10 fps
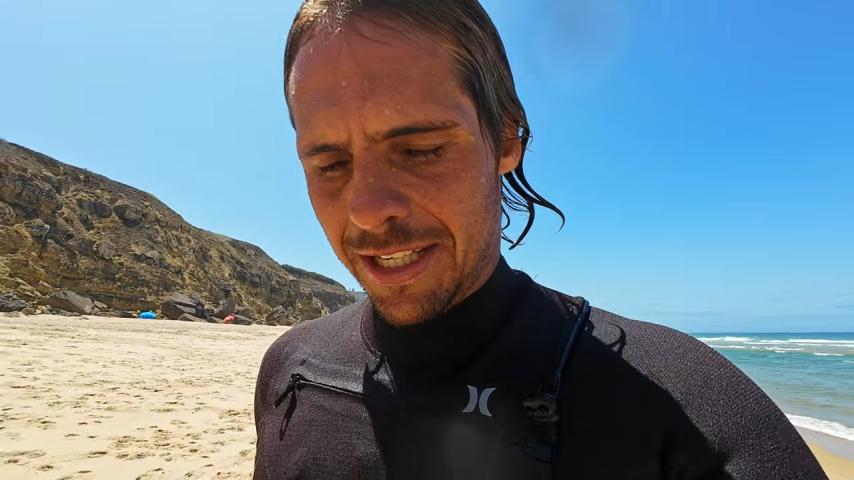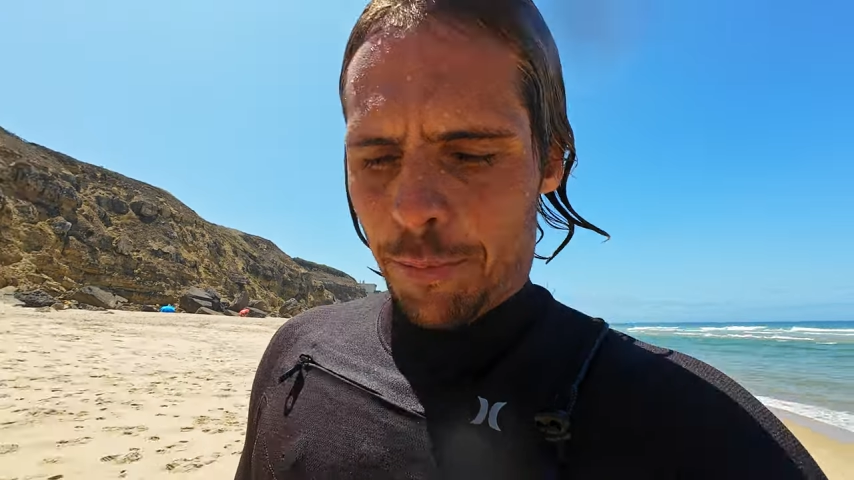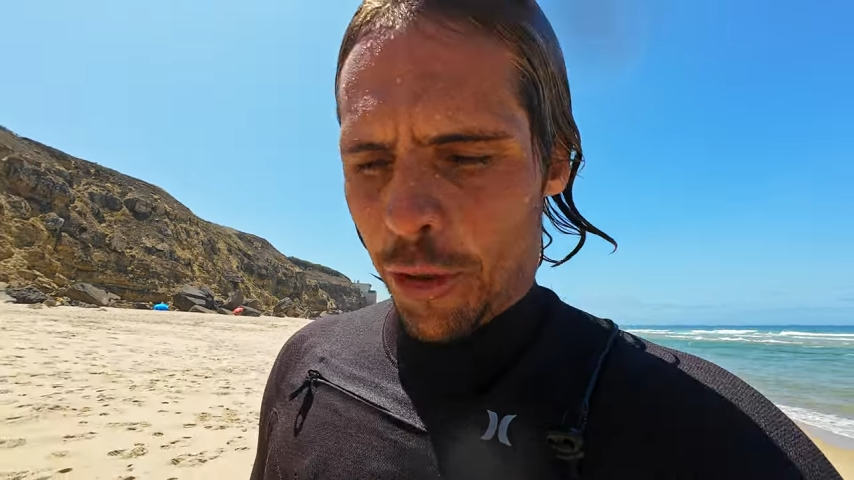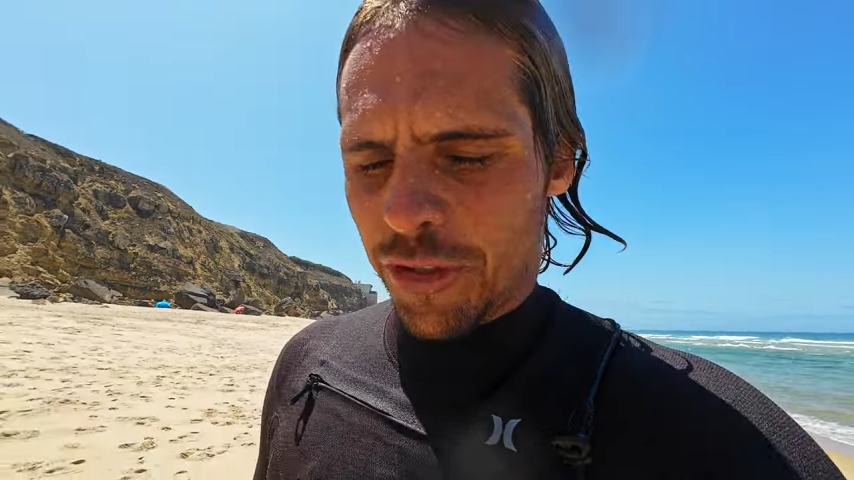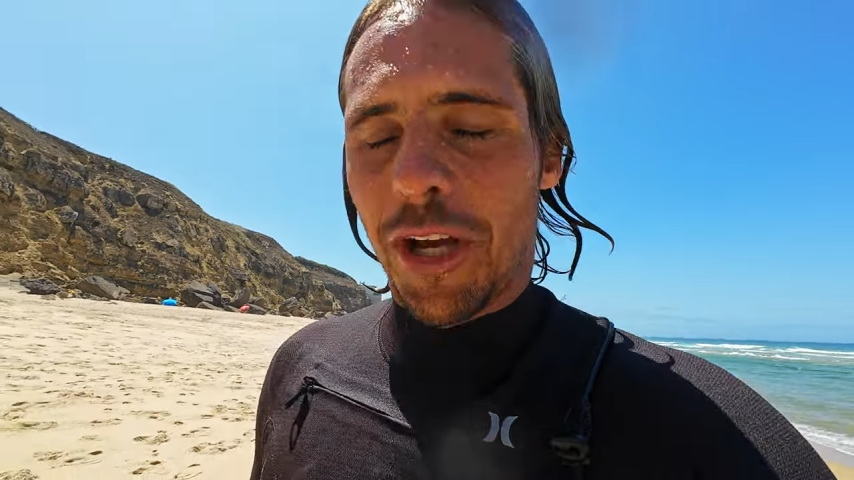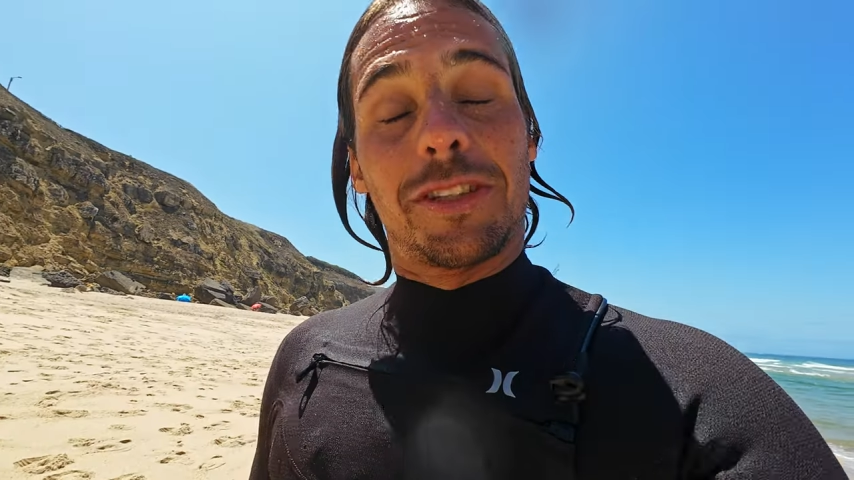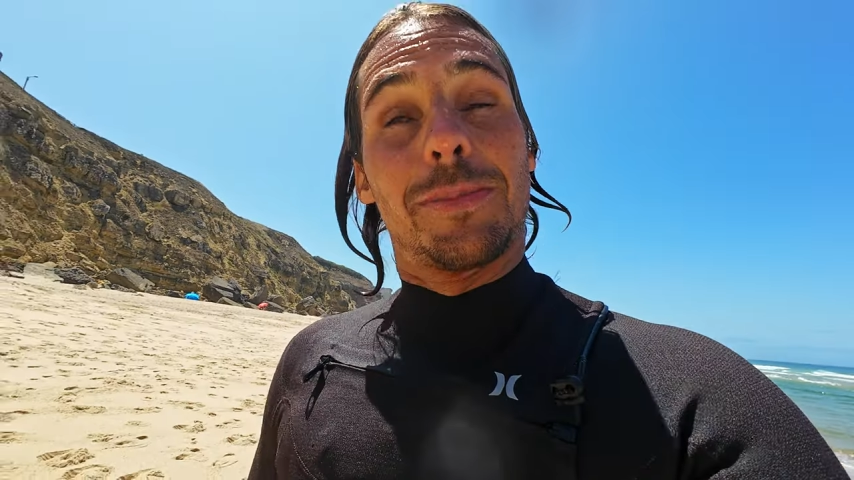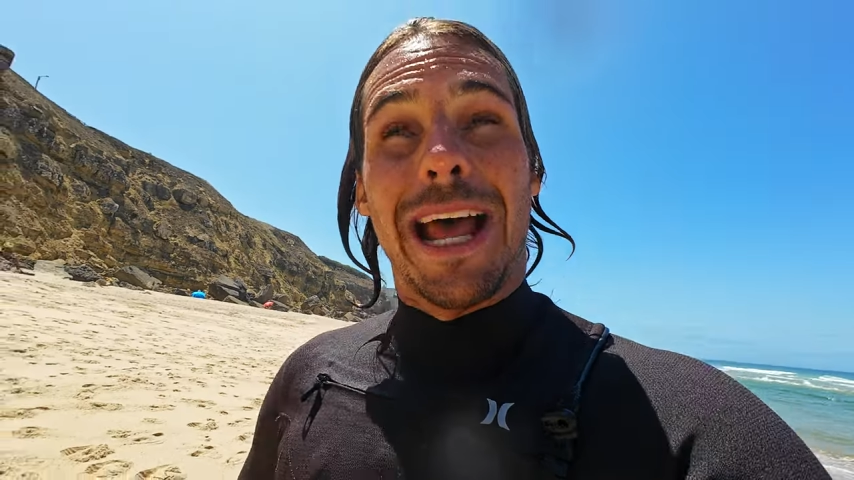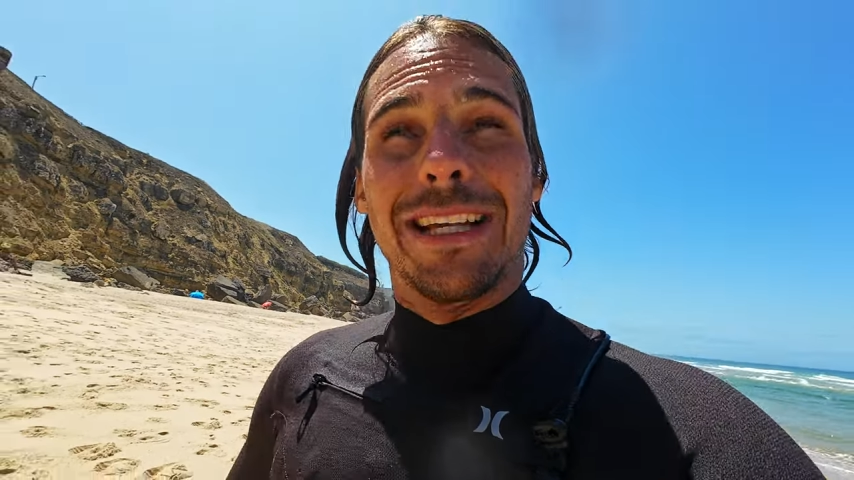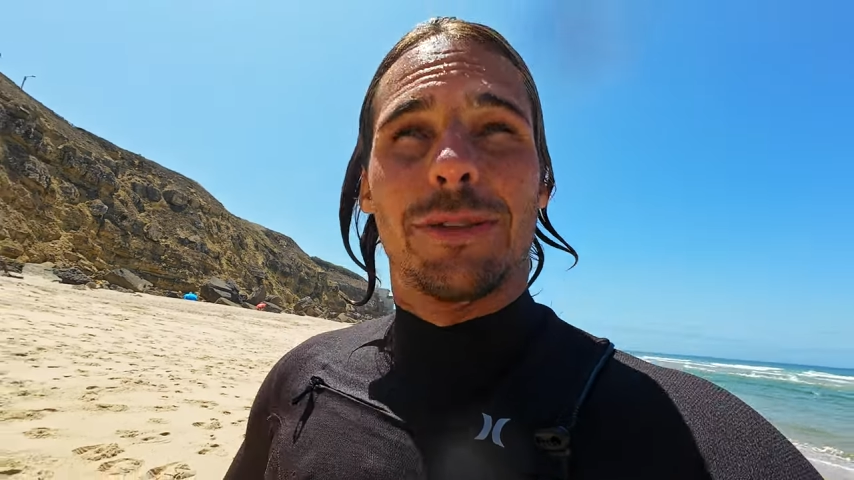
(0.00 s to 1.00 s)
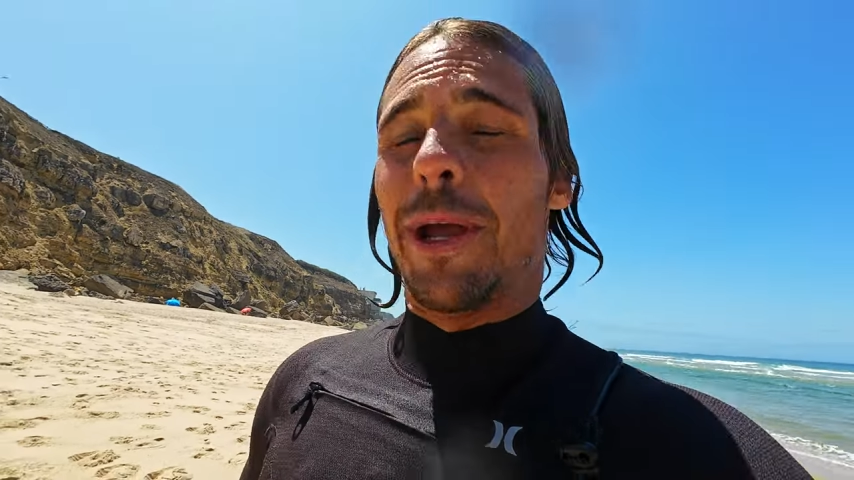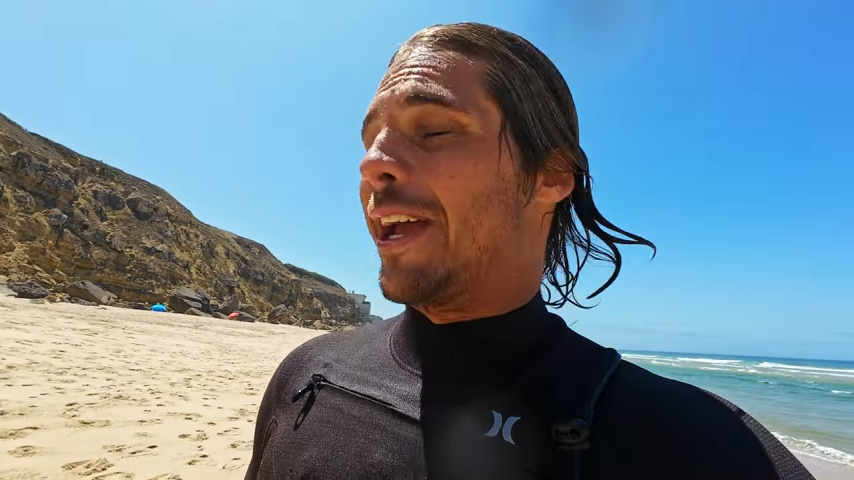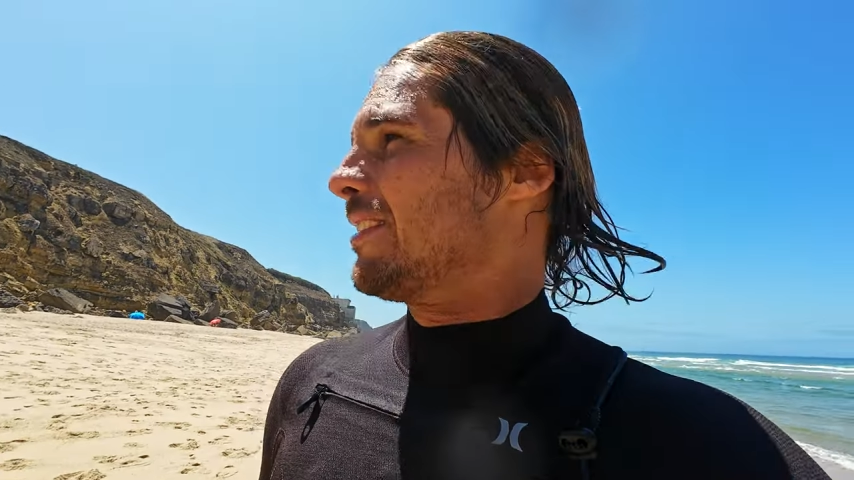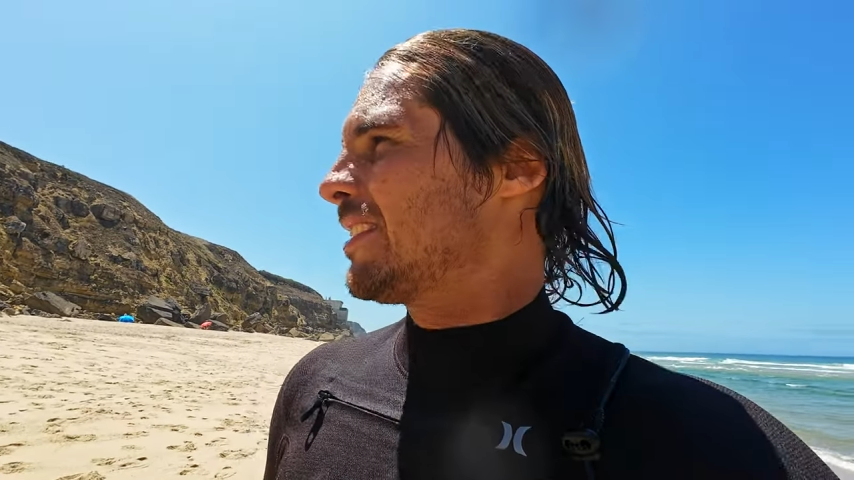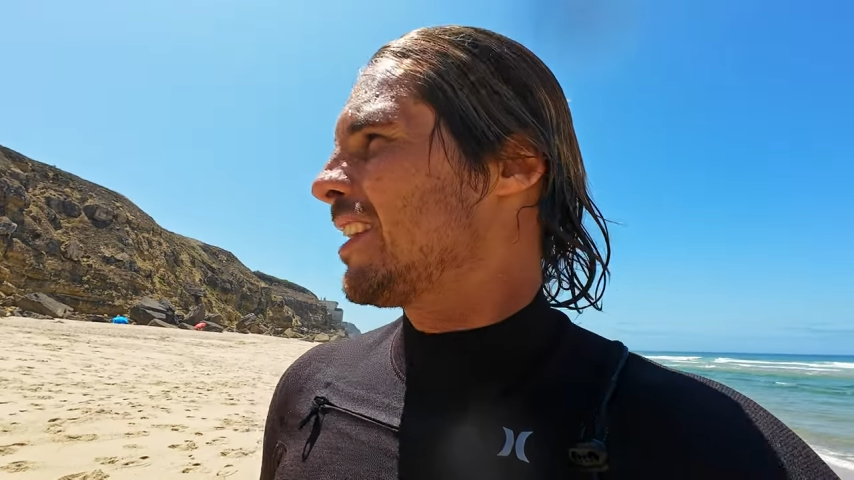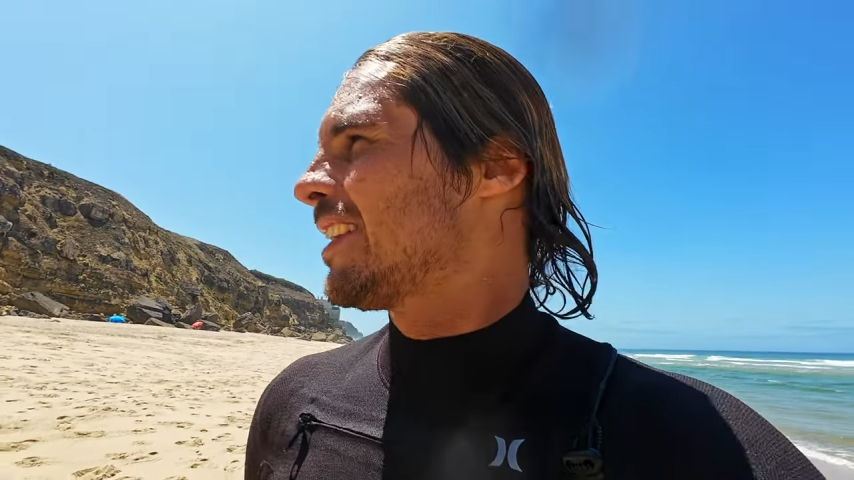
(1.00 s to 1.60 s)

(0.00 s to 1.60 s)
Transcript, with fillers: The boys got some nice waves.